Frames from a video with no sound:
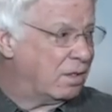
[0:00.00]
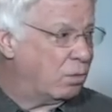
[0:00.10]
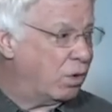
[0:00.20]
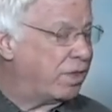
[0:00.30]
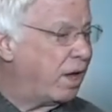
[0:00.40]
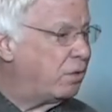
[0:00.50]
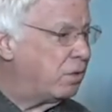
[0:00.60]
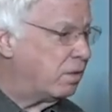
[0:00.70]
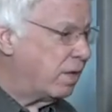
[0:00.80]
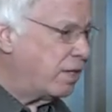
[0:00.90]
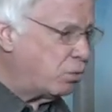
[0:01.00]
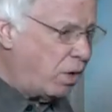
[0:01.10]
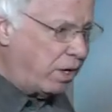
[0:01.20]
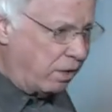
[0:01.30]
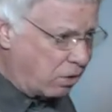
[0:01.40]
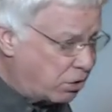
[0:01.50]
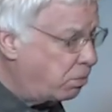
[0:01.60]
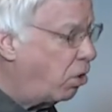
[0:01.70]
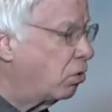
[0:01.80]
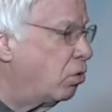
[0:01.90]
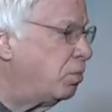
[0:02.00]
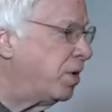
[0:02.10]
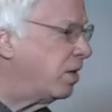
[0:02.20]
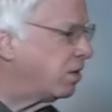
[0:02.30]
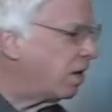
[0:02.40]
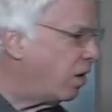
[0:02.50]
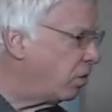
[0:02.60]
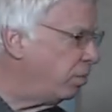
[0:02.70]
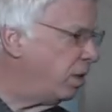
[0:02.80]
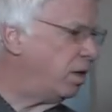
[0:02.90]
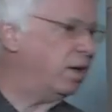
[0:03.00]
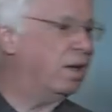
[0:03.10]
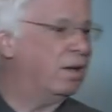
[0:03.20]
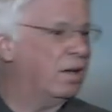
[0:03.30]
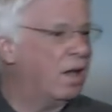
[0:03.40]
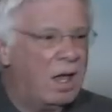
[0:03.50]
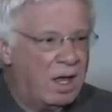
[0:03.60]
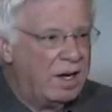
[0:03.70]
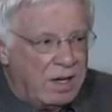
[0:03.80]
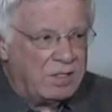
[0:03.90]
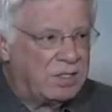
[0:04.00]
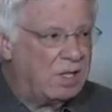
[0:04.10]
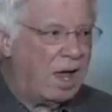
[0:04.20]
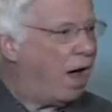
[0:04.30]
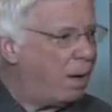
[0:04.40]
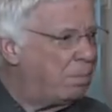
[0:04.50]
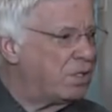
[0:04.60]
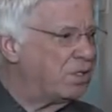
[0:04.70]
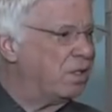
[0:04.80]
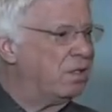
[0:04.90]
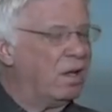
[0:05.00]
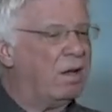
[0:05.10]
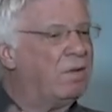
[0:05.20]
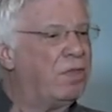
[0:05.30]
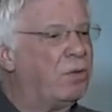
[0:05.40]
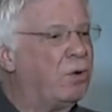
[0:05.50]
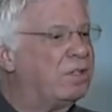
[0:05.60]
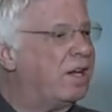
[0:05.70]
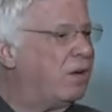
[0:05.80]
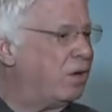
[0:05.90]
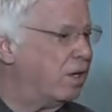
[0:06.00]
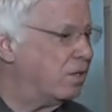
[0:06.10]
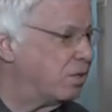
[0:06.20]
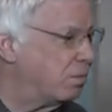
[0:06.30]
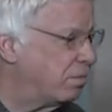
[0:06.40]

Without, that's why our small groups has accountability. And it is the opposite of authoritarianism.